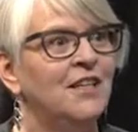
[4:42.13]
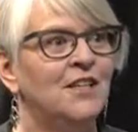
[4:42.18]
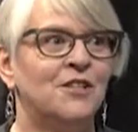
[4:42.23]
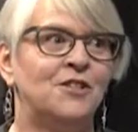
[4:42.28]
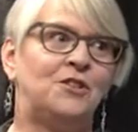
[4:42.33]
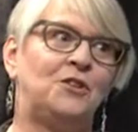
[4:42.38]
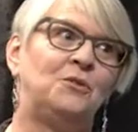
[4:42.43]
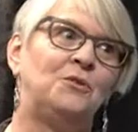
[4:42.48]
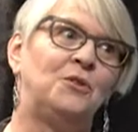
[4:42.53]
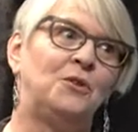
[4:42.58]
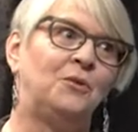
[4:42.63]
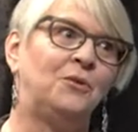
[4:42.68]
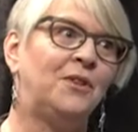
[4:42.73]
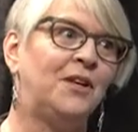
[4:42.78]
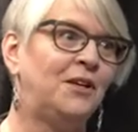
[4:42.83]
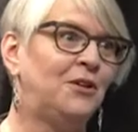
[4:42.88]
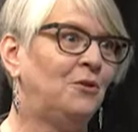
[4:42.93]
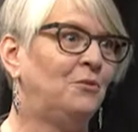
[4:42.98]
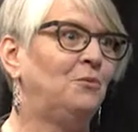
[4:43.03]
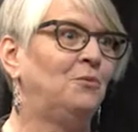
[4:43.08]
So, no,
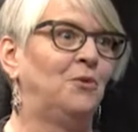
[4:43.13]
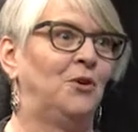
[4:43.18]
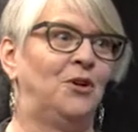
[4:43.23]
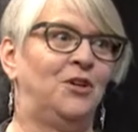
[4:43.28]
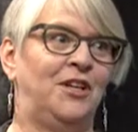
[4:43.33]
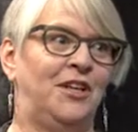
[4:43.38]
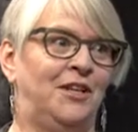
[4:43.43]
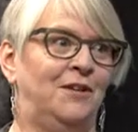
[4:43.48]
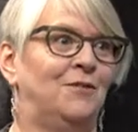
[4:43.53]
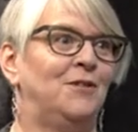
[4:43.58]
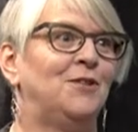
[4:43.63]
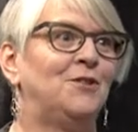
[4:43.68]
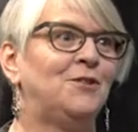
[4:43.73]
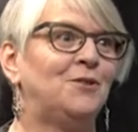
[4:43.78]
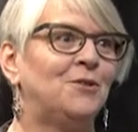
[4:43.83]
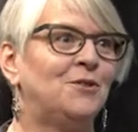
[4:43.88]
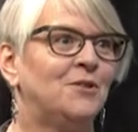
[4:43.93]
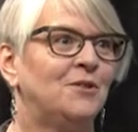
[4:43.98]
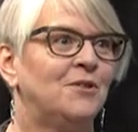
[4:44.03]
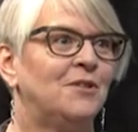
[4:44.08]
they don't work in every
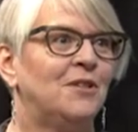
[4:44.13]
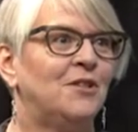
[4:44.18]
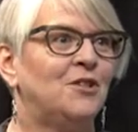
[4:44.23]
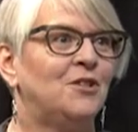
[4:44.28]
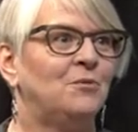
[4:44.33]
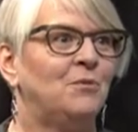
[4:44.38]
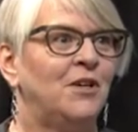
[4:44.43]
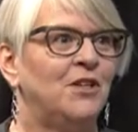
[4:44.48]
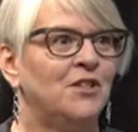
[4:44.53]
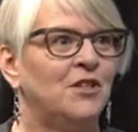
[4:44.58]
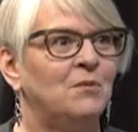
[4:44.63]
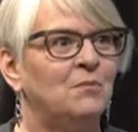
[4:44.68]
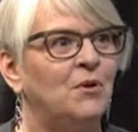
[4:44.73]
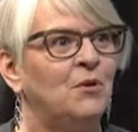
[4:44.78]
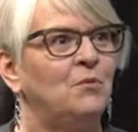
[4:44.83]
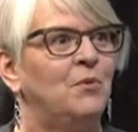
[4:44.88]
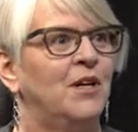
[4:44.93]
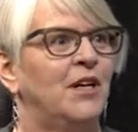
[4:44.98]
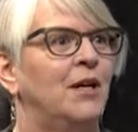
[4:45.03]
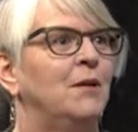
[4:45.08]
social situation, but
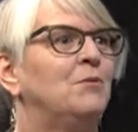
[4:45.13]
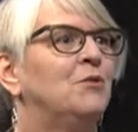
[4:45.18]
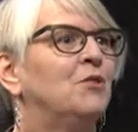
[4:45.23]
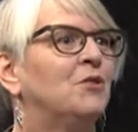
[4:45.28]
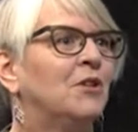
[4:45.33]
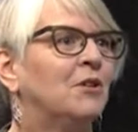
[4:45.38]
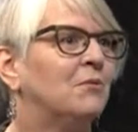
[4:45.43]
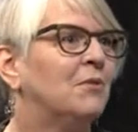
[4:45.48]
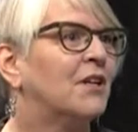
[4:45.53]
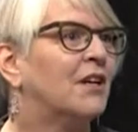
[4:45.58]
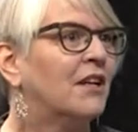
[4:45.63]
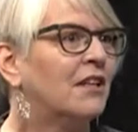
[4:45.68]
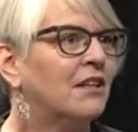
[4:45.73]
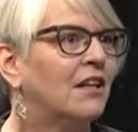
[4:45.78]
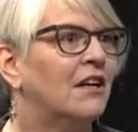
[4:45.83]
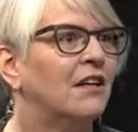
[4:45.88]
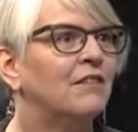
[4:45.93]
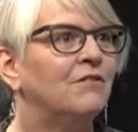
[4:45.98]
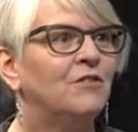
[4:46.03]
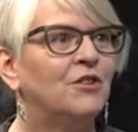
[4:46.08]
when I'm doing what I
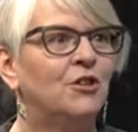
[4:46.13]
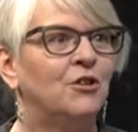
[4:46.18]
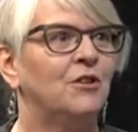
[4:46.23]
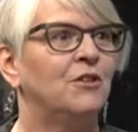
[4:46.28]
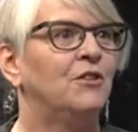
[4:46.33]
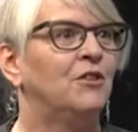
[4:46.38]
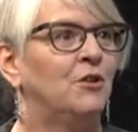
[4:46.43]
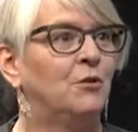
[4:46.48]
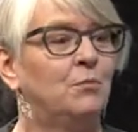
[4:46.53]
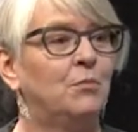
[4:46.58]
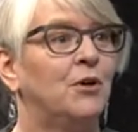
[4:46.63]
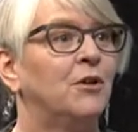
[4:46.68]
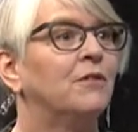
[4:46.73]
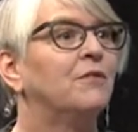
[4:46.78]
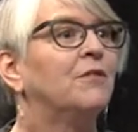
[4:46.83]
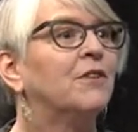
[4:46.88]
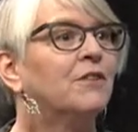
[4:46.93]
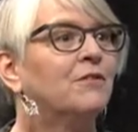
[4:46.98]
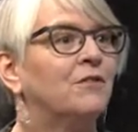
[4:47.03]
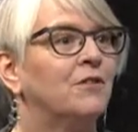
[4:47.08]
love, they're, they're
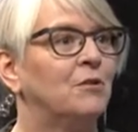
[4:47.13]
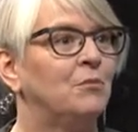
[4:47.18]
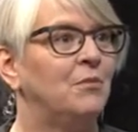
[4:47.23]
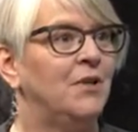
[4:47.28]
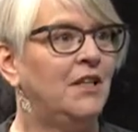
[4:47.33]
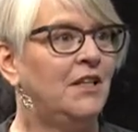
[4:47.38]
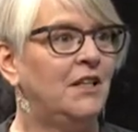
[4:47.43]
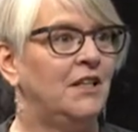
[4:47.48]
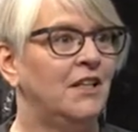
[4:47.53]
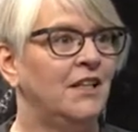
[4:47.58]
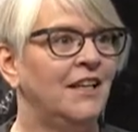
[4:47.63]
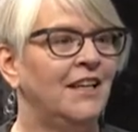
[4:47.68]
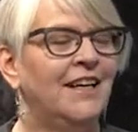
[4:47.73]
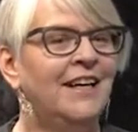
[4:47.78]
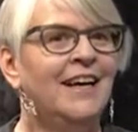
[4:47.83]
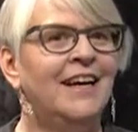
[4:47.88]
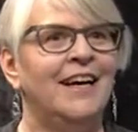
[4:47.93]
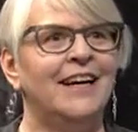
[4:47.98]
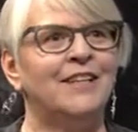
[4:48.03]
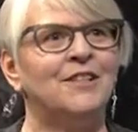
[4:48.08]
perfect for me. Mm
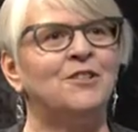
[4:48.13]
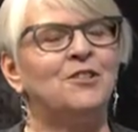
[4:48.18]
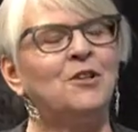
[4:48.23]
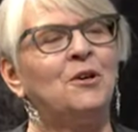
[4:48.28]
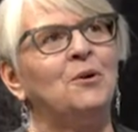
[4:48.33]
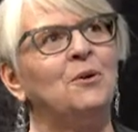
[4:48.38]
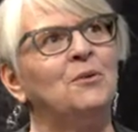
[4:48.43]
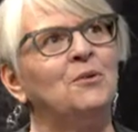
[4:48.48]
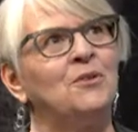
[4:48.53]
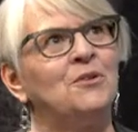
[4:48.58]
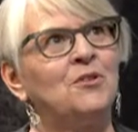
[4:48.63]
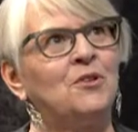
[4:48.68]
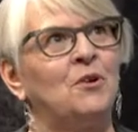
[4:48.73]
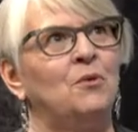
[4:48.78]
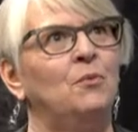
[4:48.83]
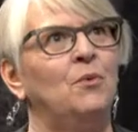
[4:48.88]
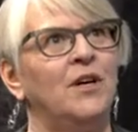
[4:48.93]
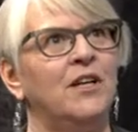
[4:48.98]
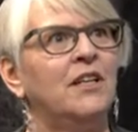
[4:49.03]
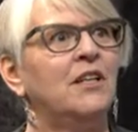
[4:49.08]
-hmm. And so, so,
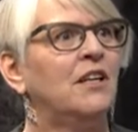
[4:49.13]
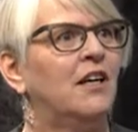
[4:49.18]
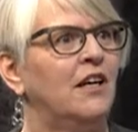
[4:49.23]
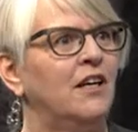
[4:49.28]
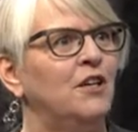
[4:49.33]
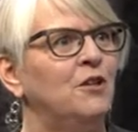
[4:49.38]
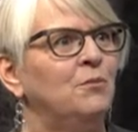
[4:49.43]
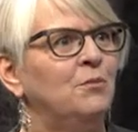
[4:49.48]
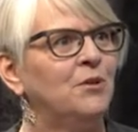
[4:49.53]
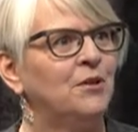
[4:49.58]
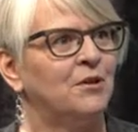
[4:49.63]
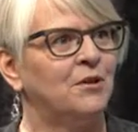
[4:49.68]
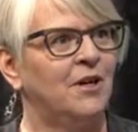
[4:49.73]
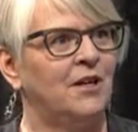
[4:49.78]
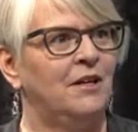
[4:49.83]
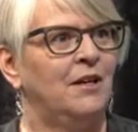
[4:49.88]
what an eye opener.